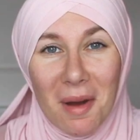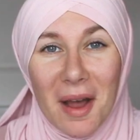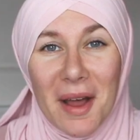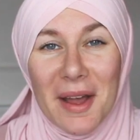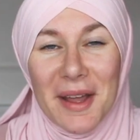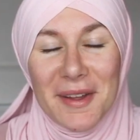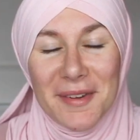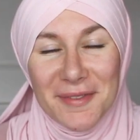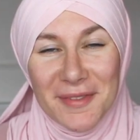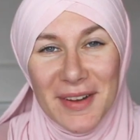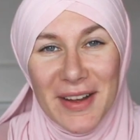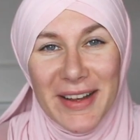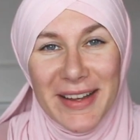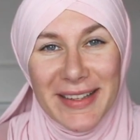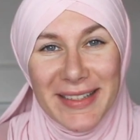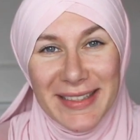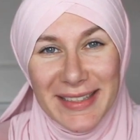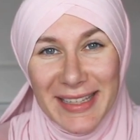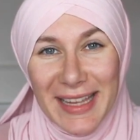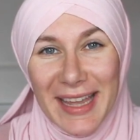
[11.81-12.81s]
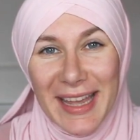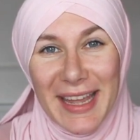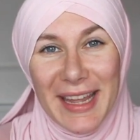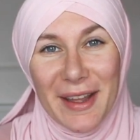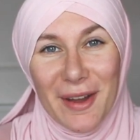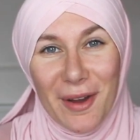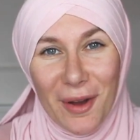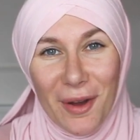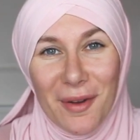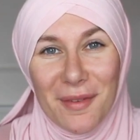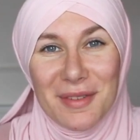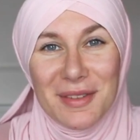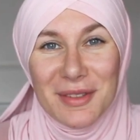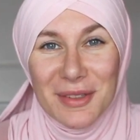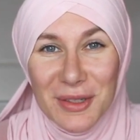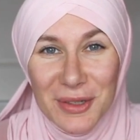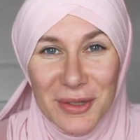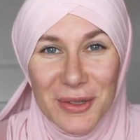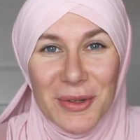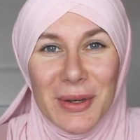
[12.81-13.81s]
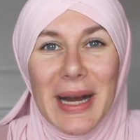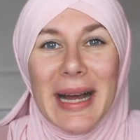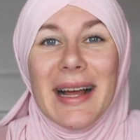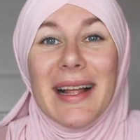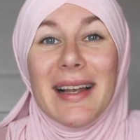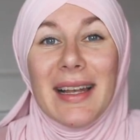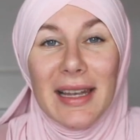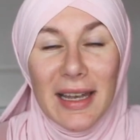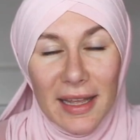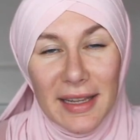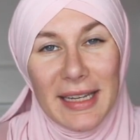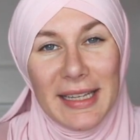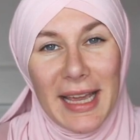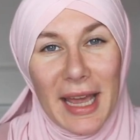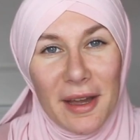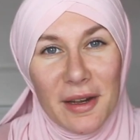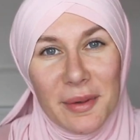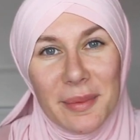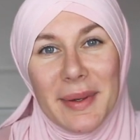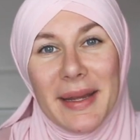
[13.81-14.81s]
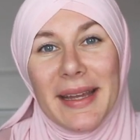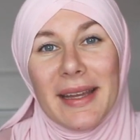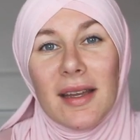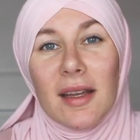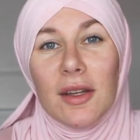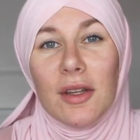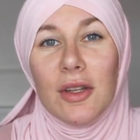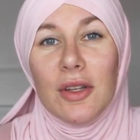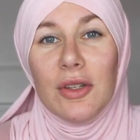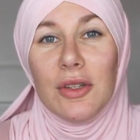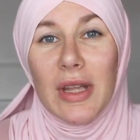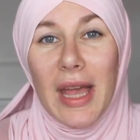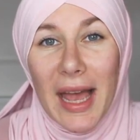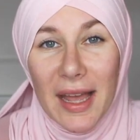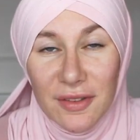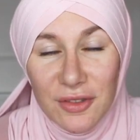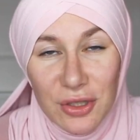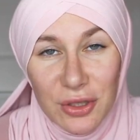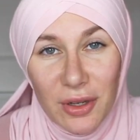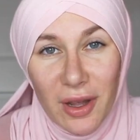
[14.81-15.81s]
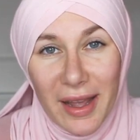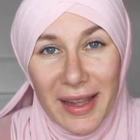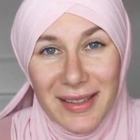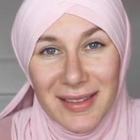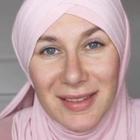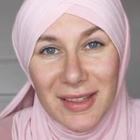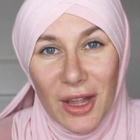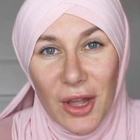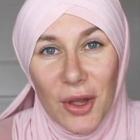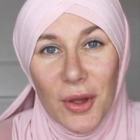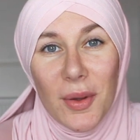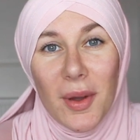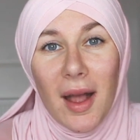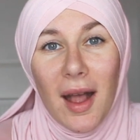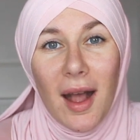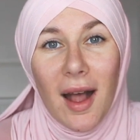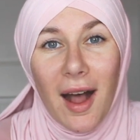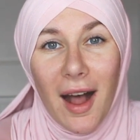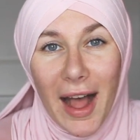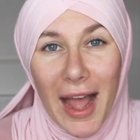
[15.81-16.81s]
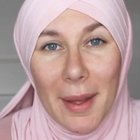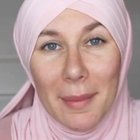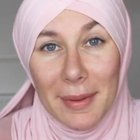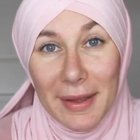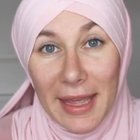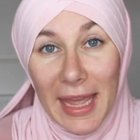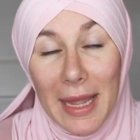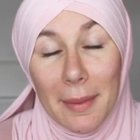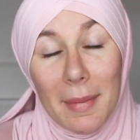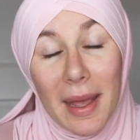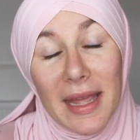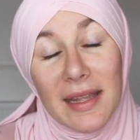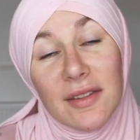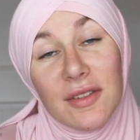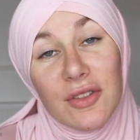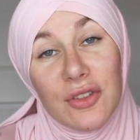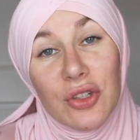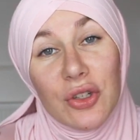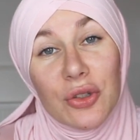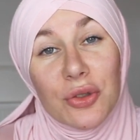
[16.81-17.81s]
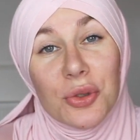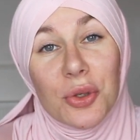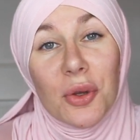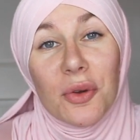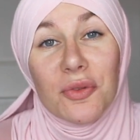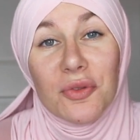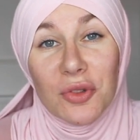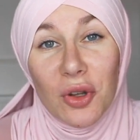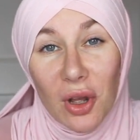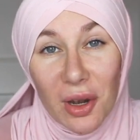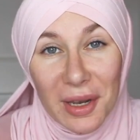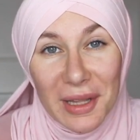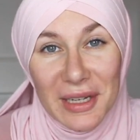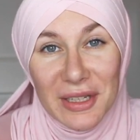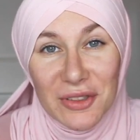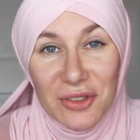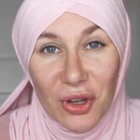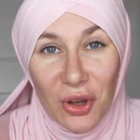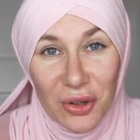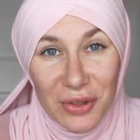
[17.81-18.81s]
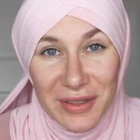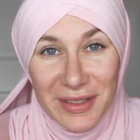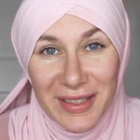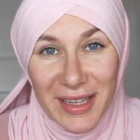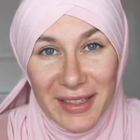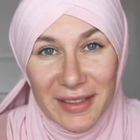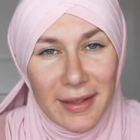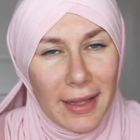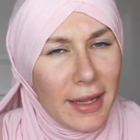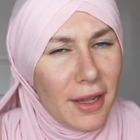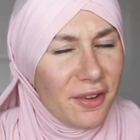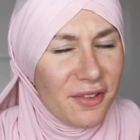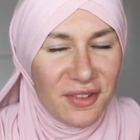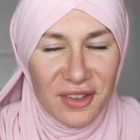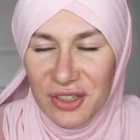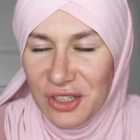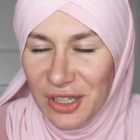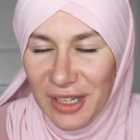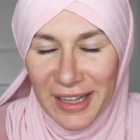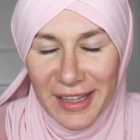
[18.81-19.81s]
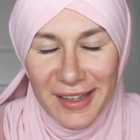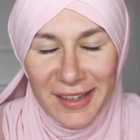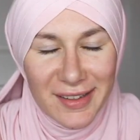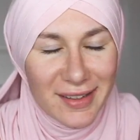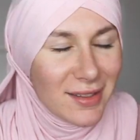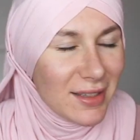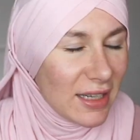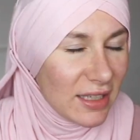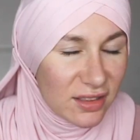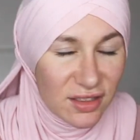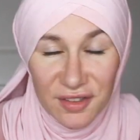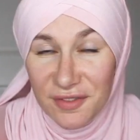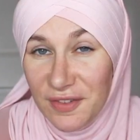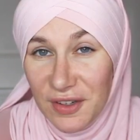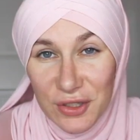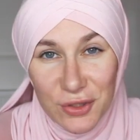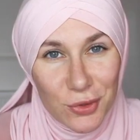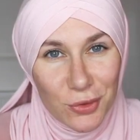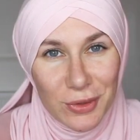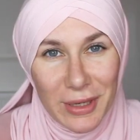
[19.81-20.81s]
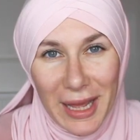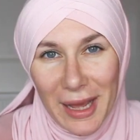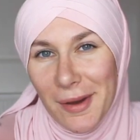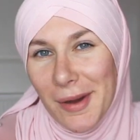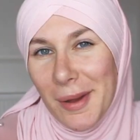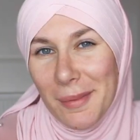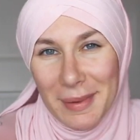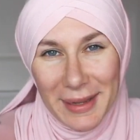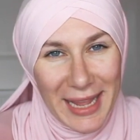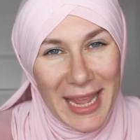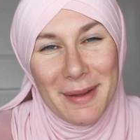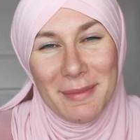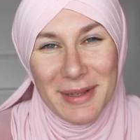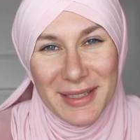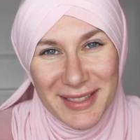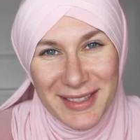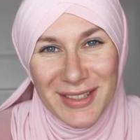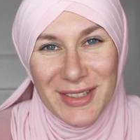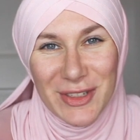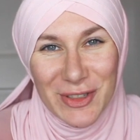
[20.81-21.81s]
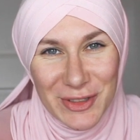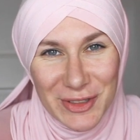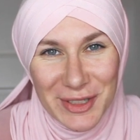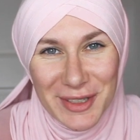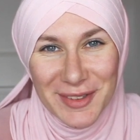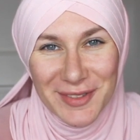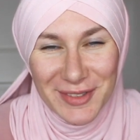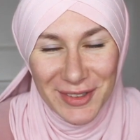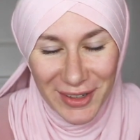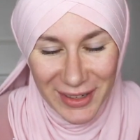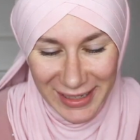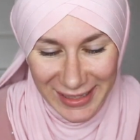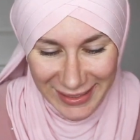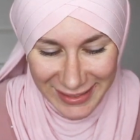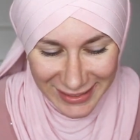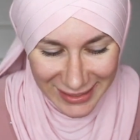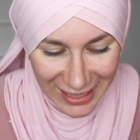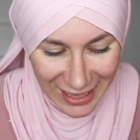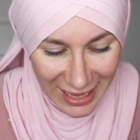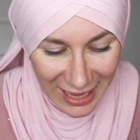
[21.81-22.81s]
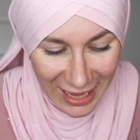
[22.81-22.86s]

My first day of school, learning Arabic. As you guys know, I became a student of knowledge on Sunday officially. It's official now, I became a student of knowledge.